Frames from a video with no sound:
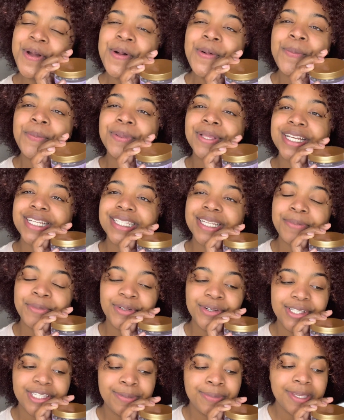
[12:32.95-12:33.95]
Plus, I'm
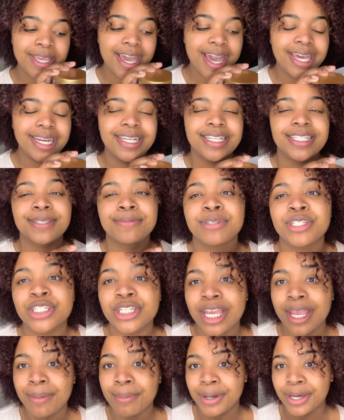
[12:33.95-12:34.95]
going to be adding some
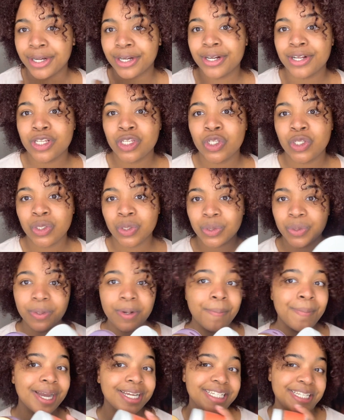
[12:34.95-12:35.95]
shea butter to
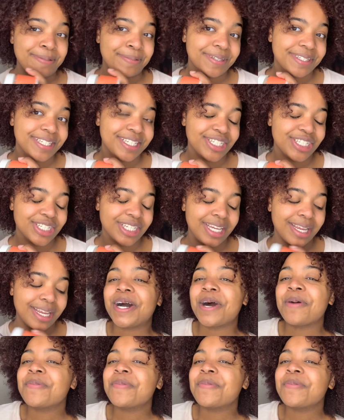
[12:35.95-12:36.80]
my deep conditioning.